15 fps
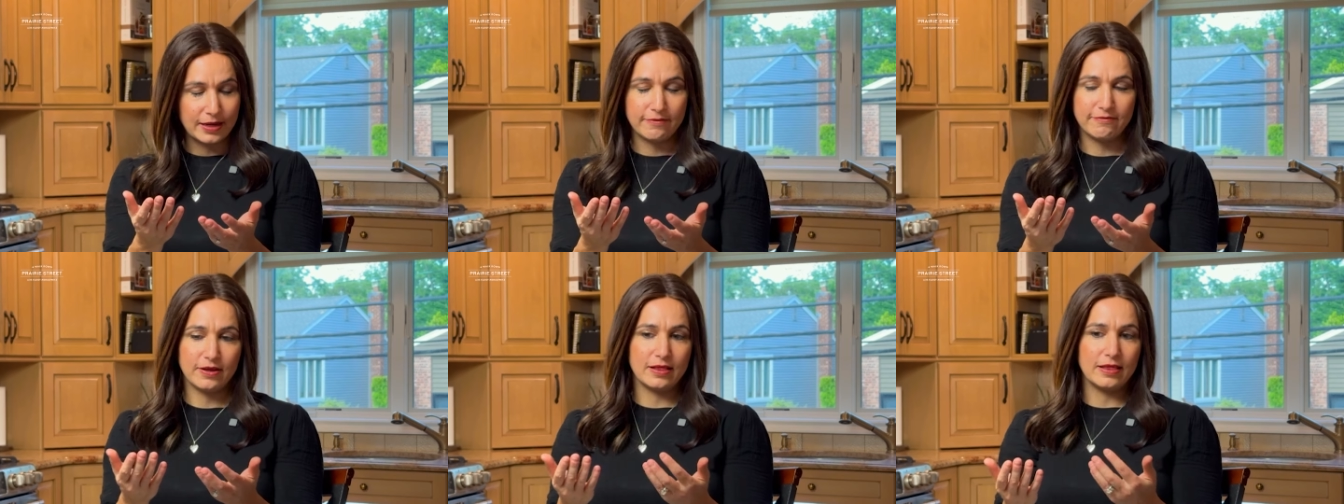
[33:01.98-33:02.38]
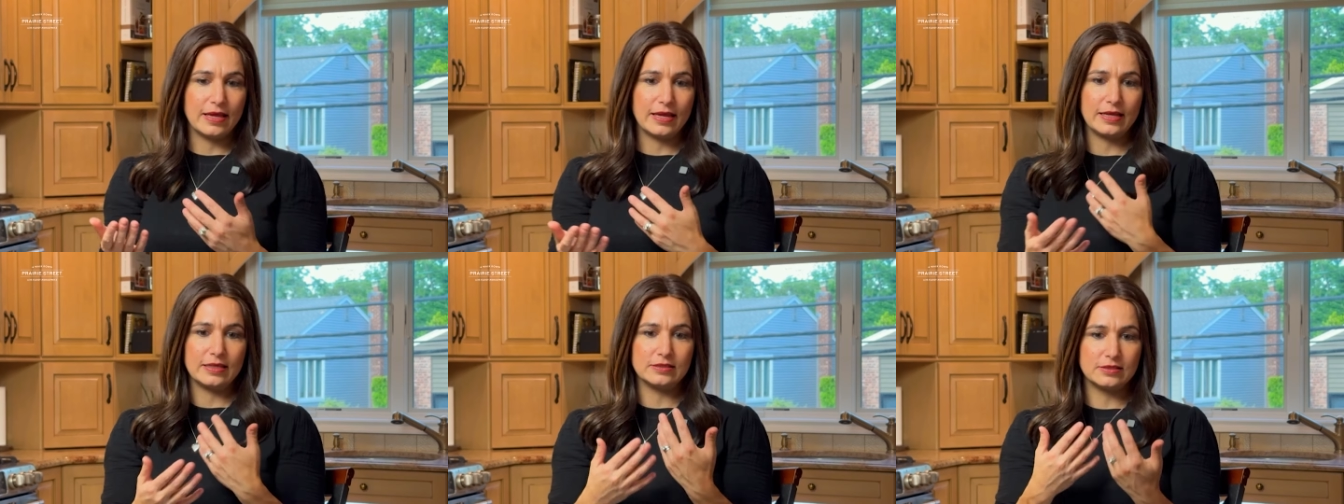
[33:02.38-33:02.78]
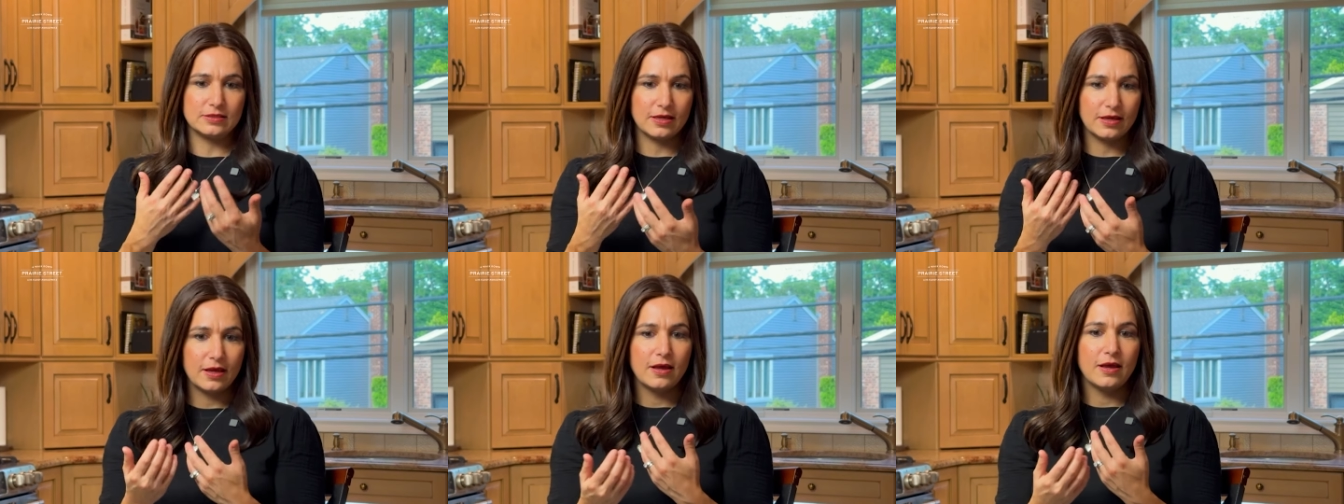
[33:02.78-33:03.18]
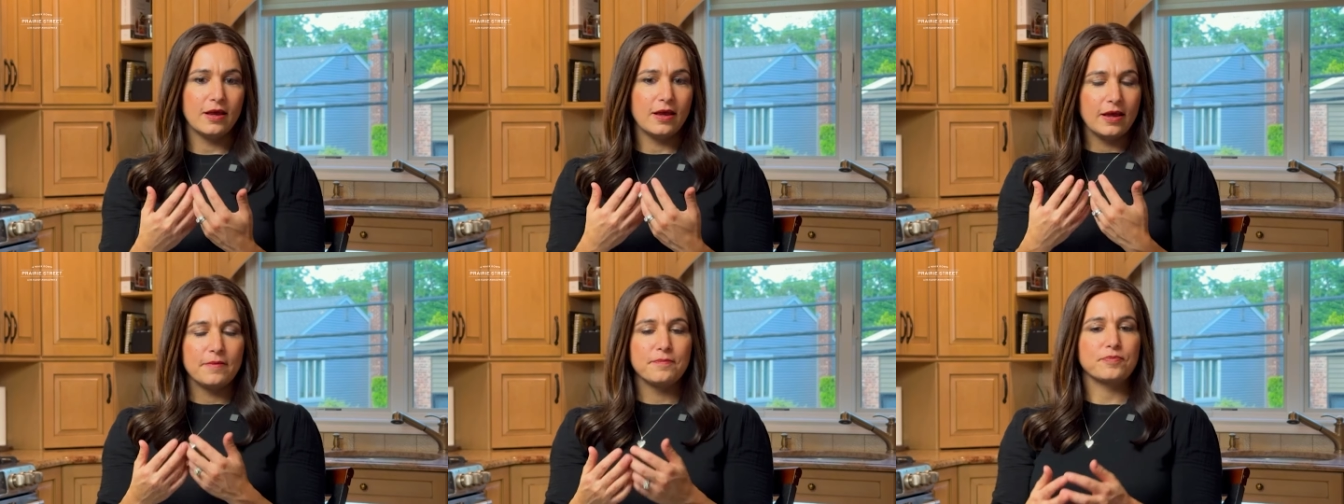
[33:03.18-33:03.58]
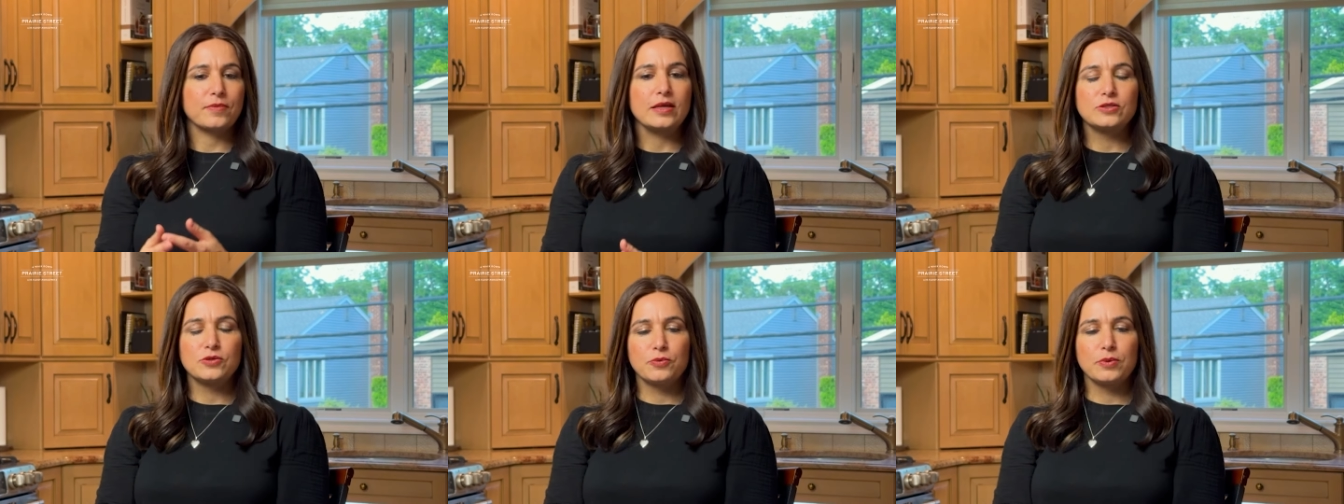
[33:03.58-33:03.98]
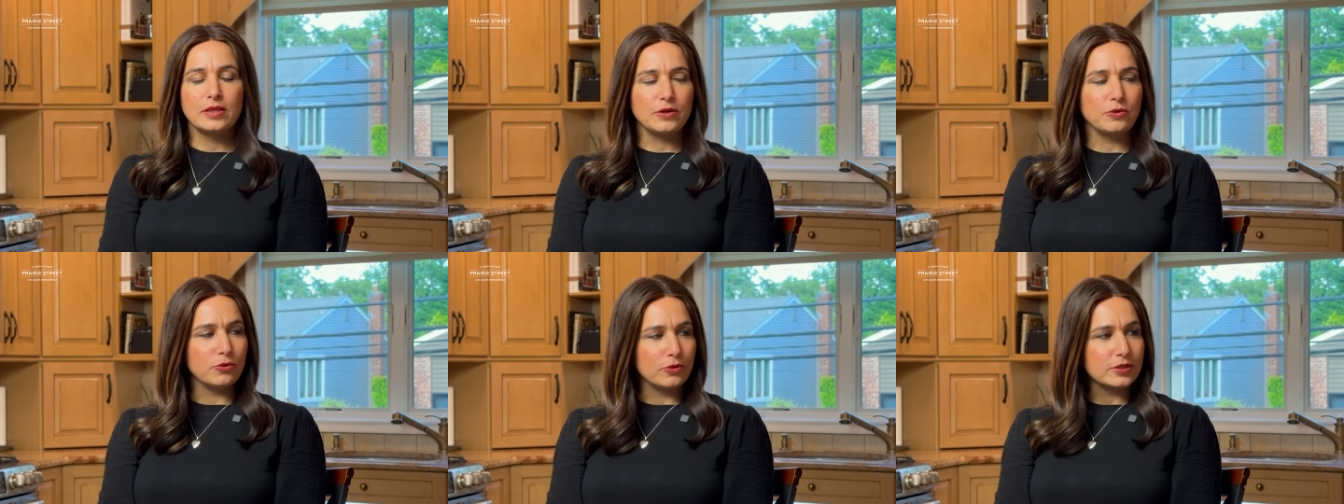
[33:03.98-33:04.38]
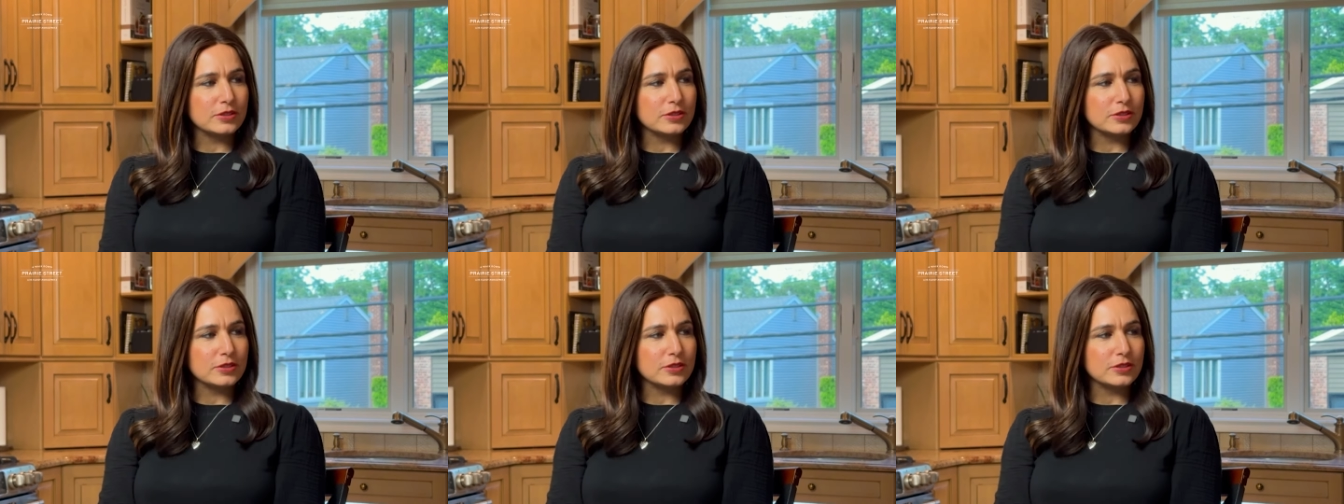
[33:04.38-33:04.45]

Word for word: i feel like it's it's a really cool